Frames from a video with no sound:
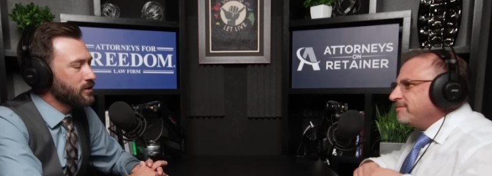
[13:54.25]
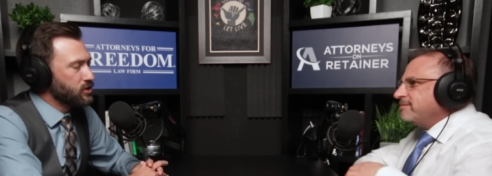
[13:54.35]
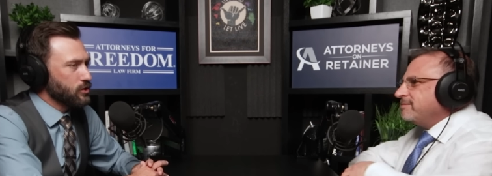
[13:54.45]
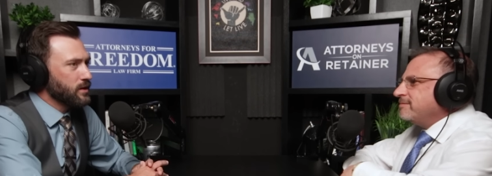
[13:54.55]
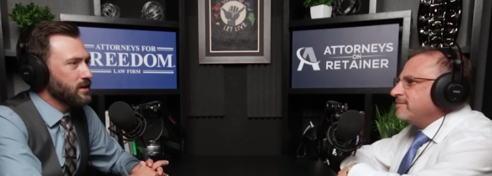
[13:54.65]

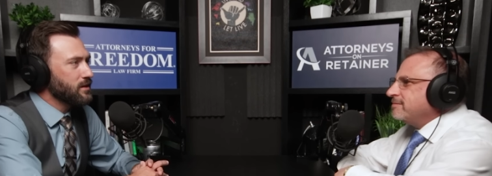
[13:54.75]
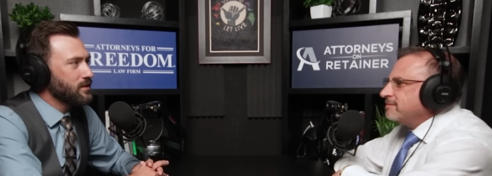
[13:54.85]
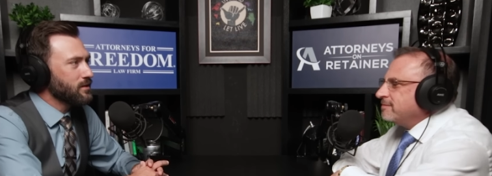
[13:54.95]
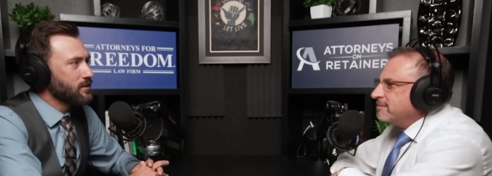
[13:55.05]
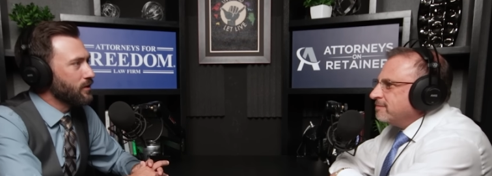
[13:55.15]
Speaker 1: jury,
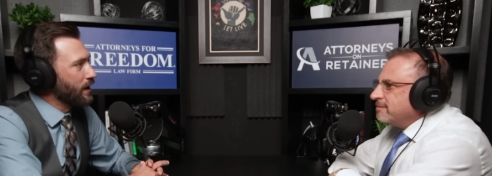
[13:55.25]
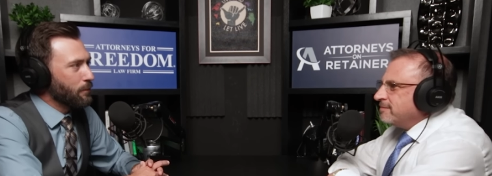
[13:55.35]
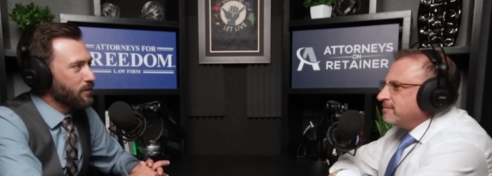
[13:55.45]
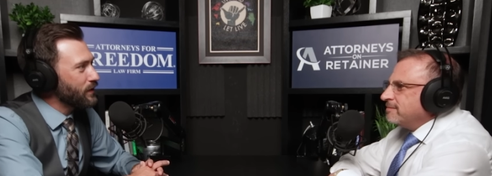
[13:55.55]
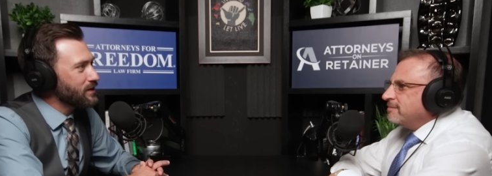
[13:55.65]
they're
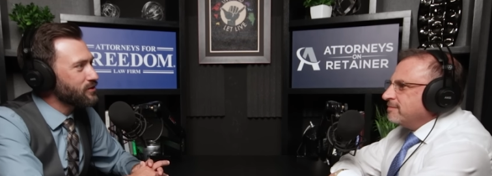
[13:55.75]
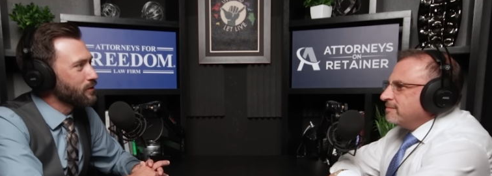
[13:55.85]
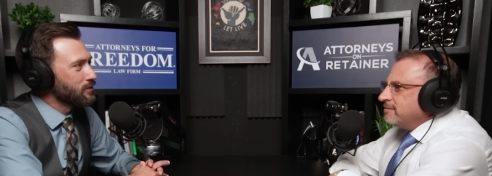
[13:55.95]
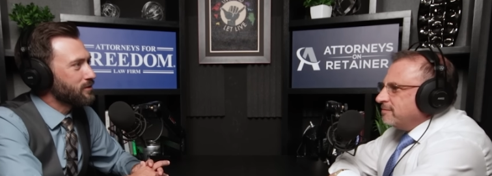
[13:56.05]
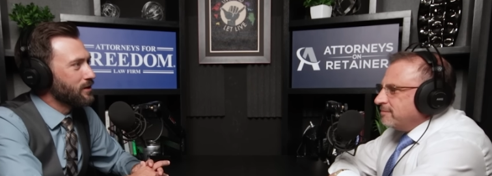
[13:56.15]
not
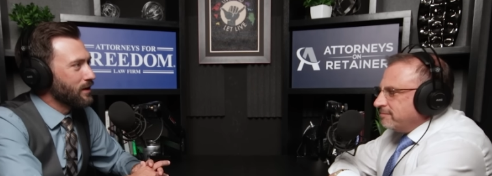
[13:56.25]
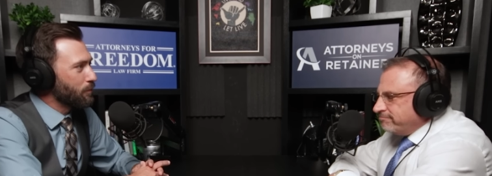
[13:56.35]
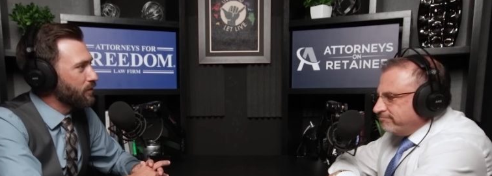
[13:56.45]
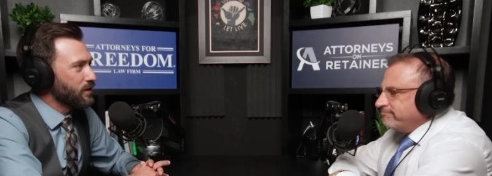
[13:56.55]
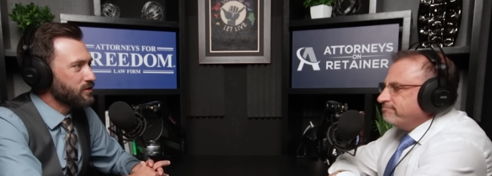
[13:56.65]
professionals. They're
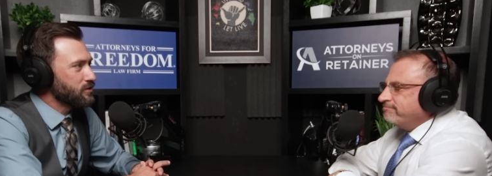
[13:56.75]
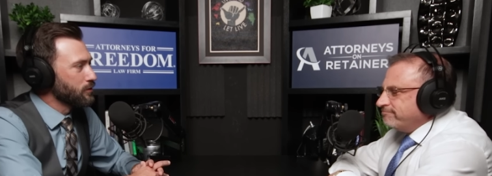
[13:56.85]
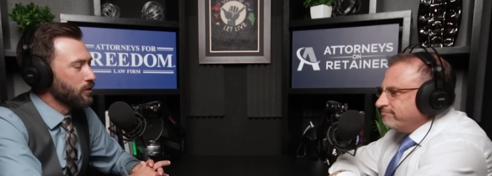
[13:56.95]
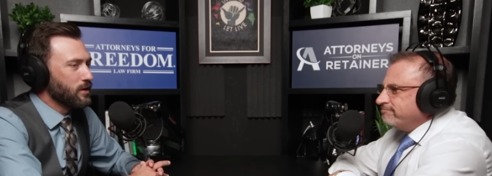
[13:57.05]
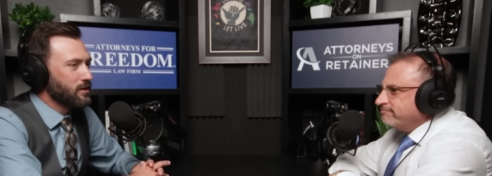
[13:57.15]
not
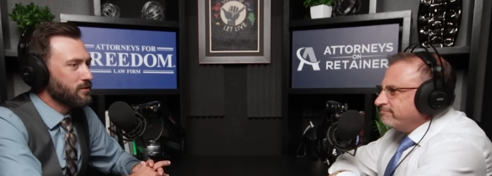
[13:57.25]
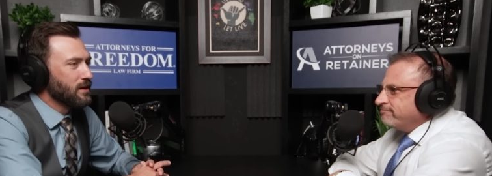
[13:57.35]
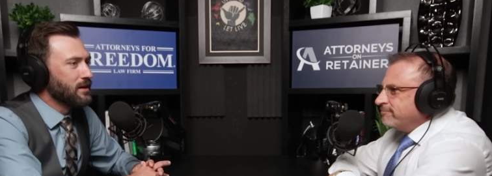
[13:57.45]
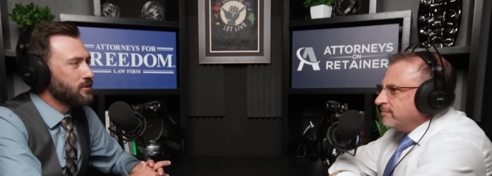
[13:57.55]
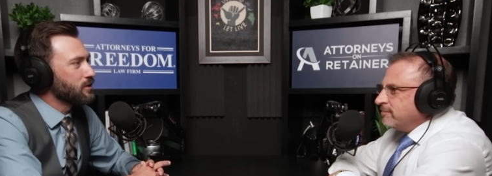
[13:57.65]
professional
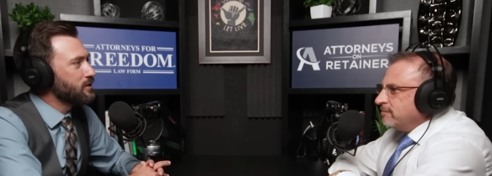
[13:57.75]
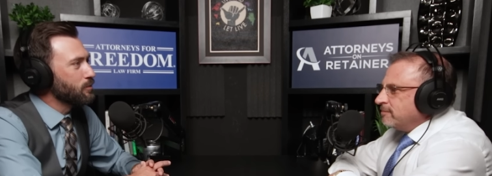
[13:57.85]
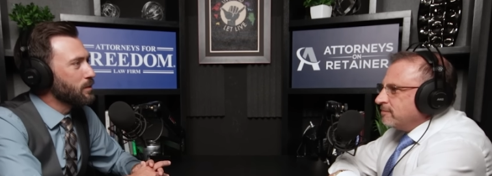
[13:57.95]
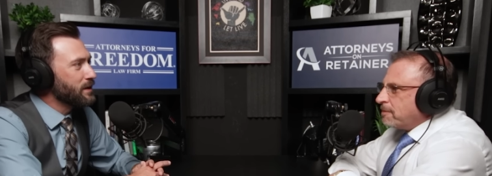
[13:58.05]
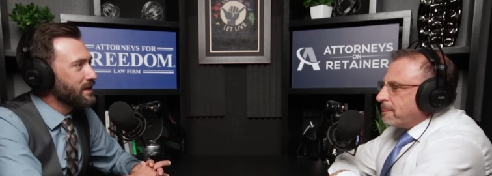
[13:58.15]
lawyers. They're
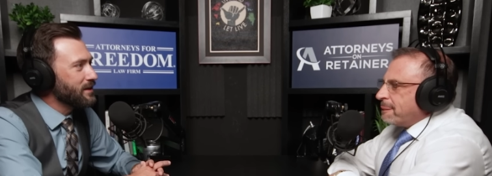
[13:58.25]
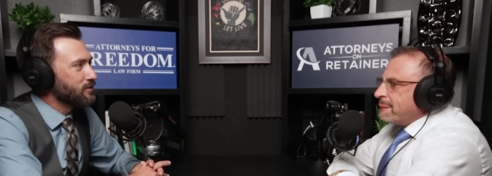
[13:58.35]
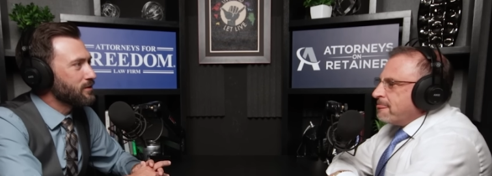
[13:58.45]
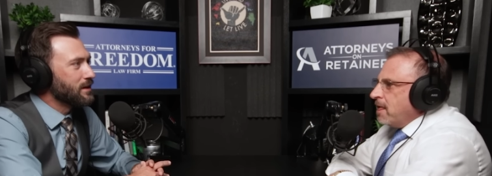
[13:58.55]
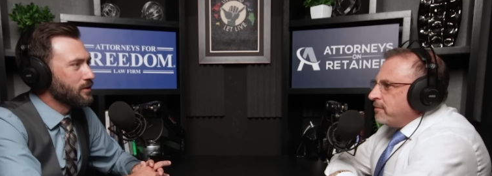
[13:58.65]
human
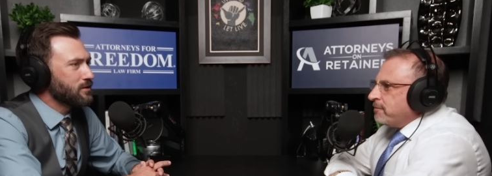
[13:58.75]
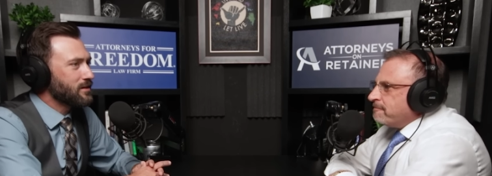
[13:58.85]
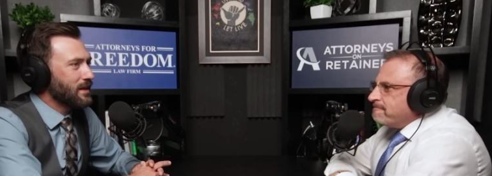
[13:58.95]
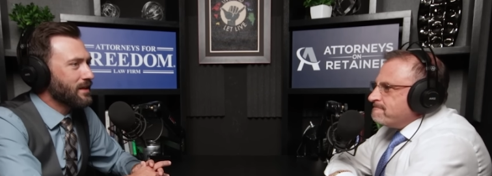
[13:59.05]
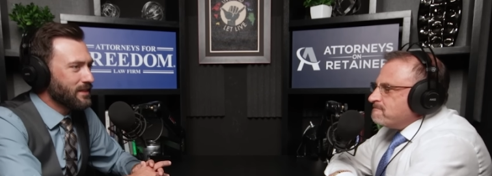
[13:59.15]
beings. And they
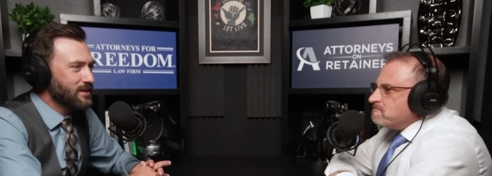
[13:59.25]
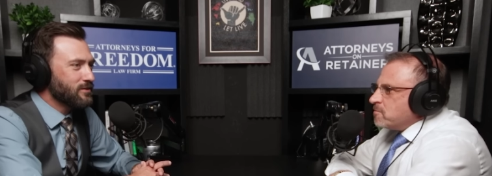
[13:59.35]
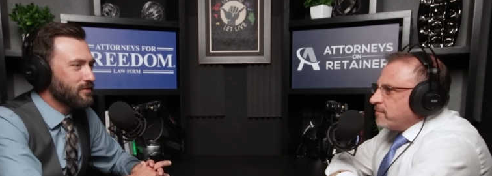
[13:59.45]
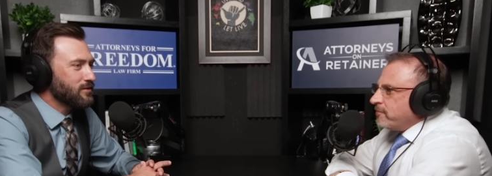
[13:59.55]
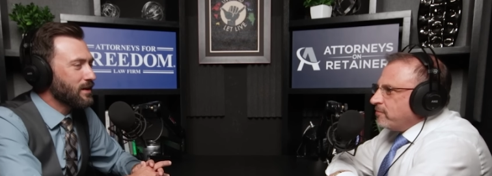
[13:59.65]
looked at that and they
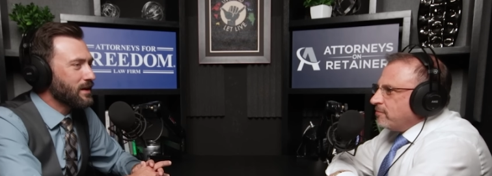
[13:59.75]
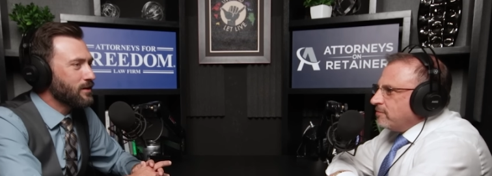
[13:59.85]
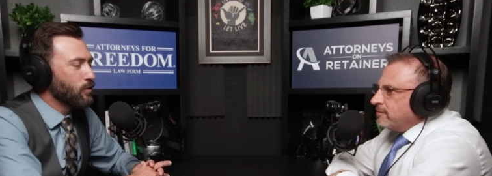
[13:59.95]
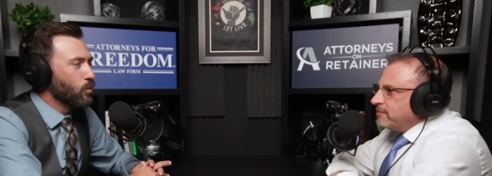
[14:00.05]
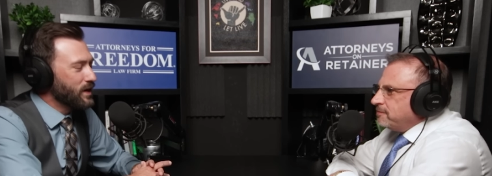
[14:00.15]
just
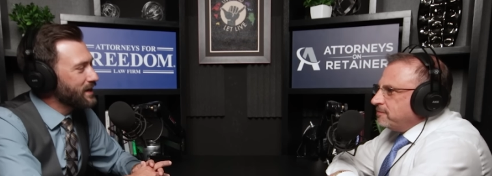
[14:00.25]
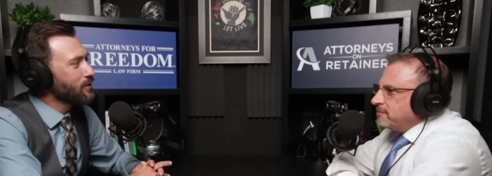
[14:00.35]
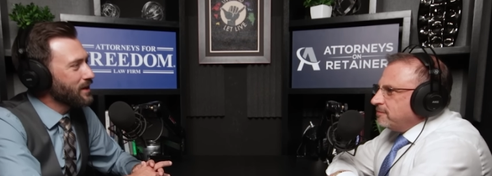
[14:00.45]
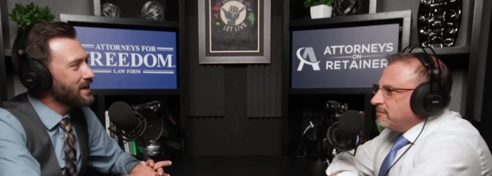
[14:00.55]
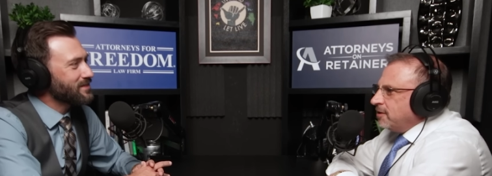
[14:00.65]
decided, we
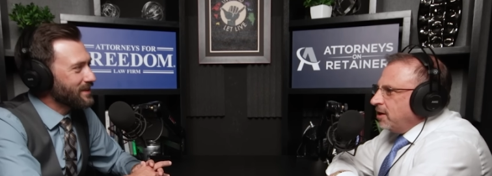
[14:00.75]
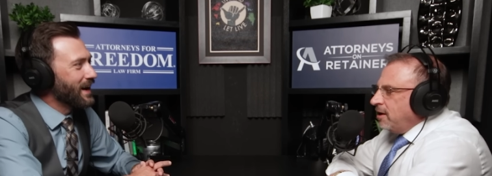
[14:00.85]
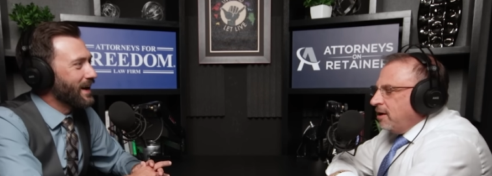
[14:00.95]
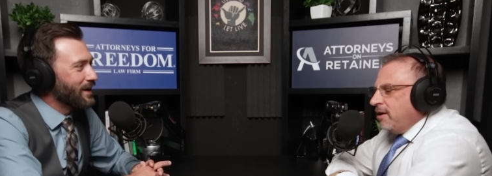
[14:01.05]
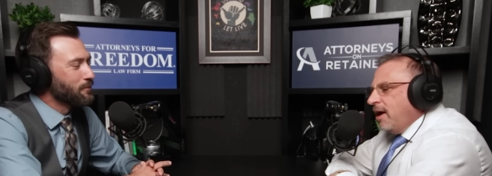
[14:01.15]
don't like the
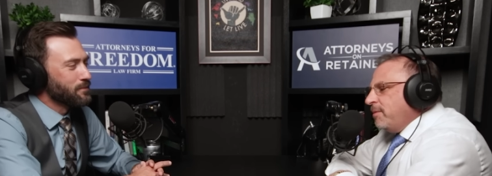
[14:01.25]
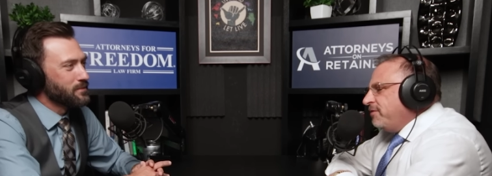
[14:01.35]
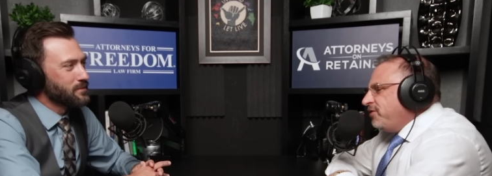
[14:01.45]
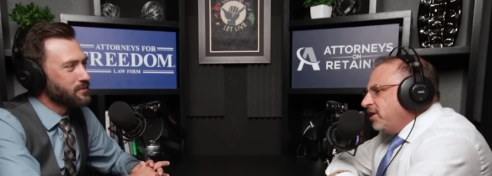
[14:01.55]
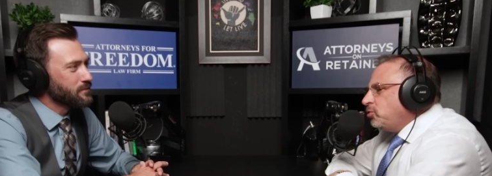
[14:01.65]
guy. Yeah, I
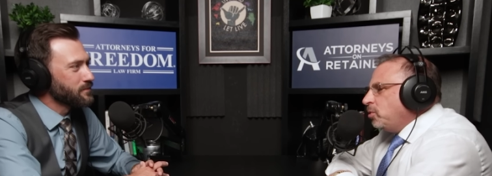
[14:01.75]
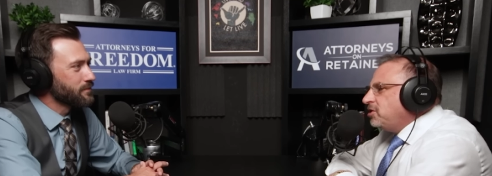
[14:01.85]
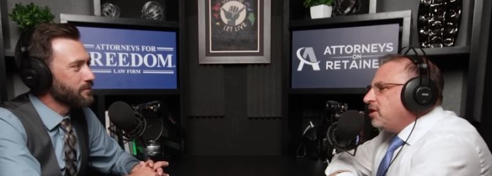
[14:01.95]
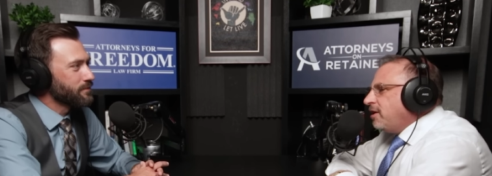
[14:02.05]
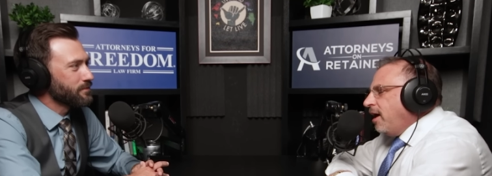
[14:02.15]
mean, if this
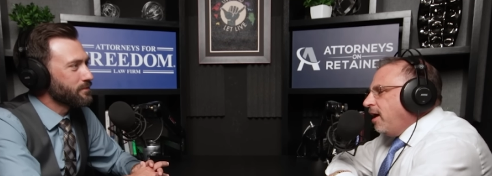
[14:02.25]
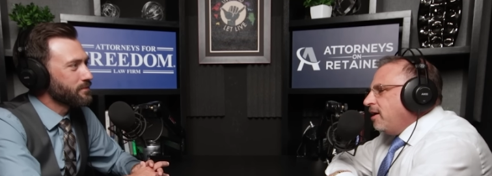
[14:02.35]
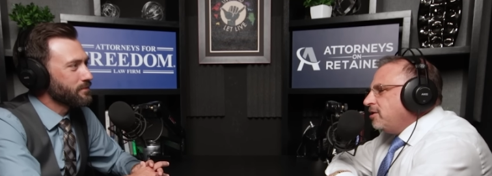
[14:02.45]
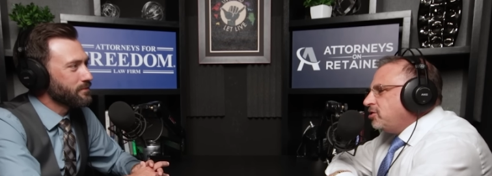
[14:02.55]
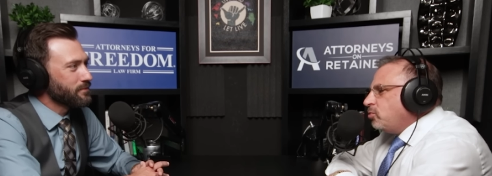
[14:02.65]
was a
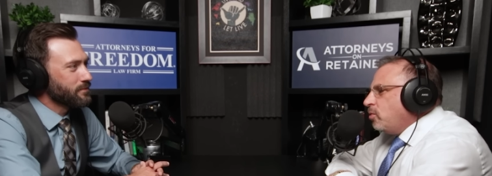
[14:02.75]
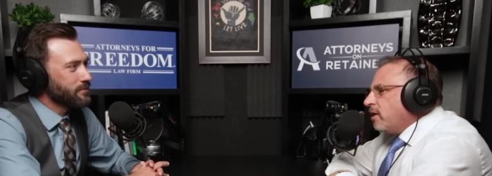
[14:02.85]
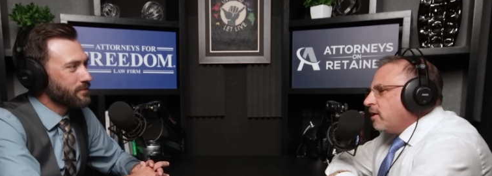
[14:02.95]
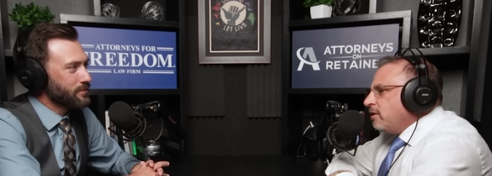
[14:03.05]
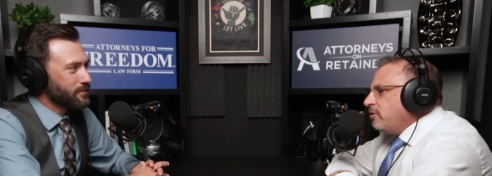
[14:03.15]
case
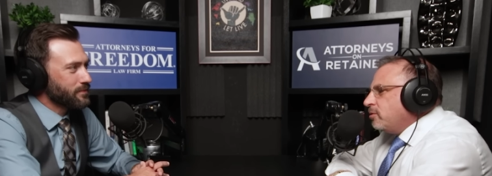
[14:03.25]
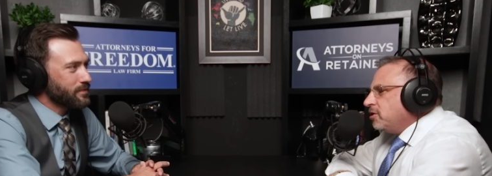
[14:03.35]
where you